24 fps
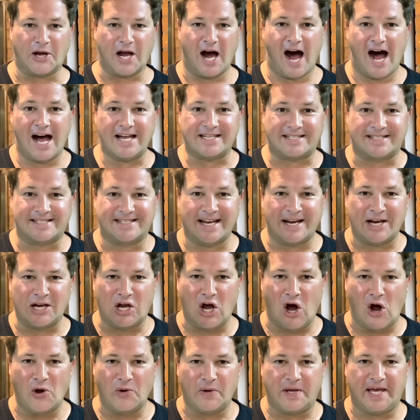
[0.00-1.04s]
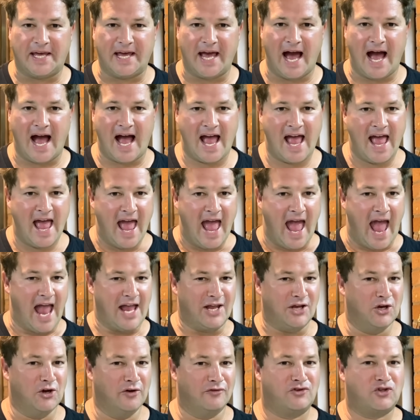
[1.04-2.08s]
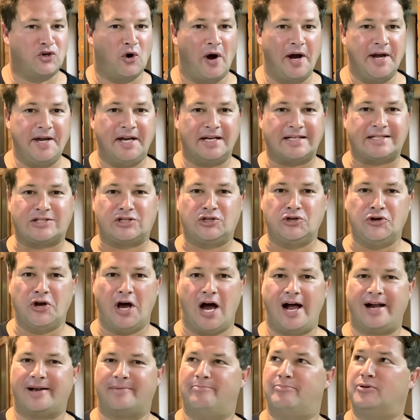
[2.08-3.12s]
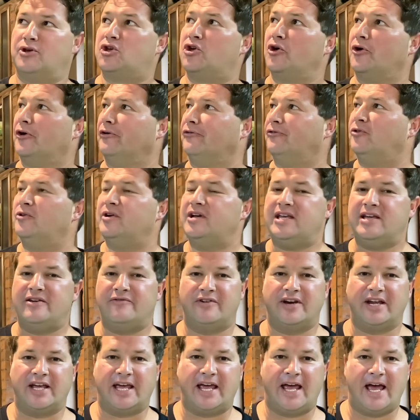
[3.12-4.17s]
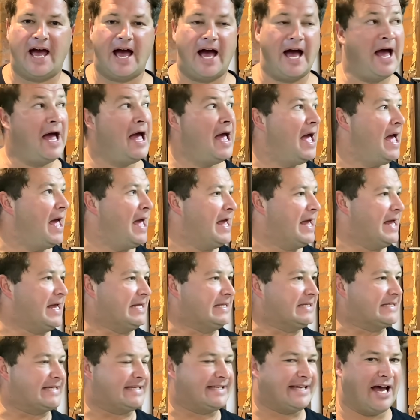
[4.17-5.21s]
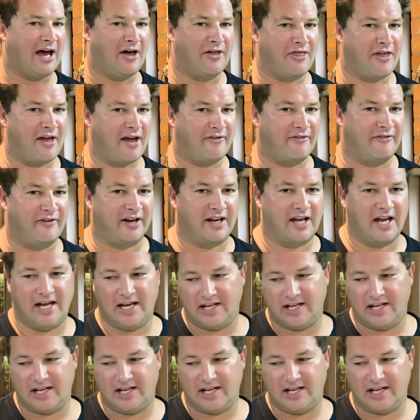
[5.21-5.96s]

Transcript: guys, Dingo here, and you've joined us tonight. Beautiful evening here in South Africa.